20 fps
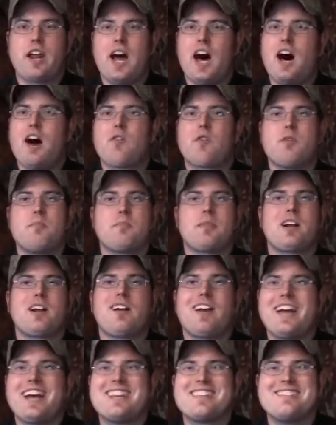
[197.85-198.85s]
And
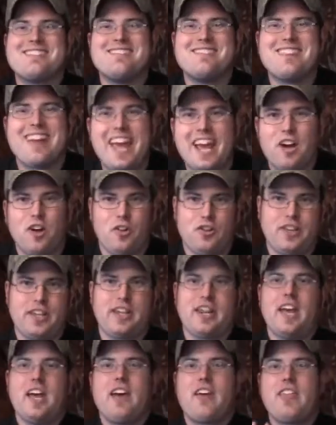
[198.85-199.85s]
Aquamira has nailed it.